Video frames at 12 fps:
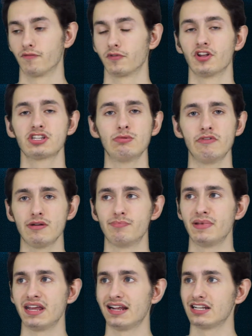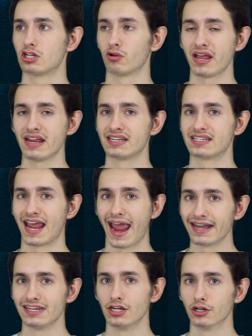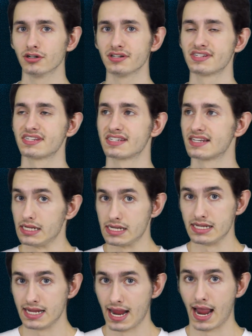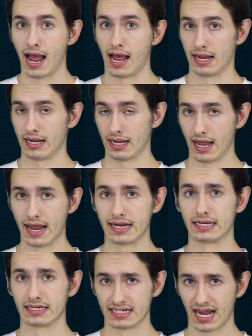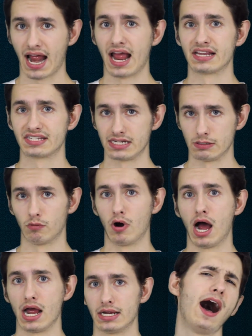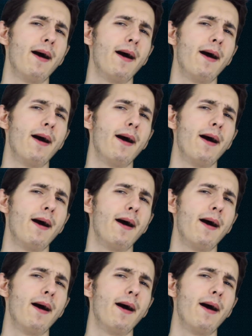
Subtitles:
For this movie being delayed 10 years, yeah, I can kind of see why.